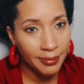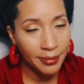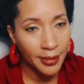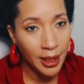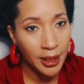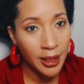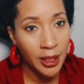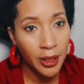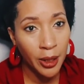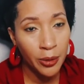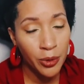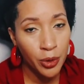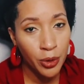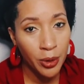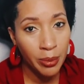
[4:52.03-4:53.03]
I did go
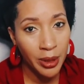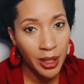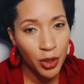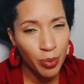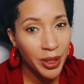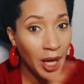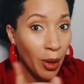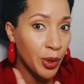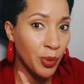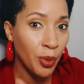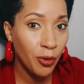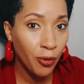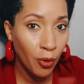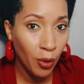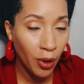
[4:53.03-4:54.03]
to the beach, but that was
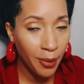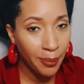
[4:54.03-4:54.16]
before.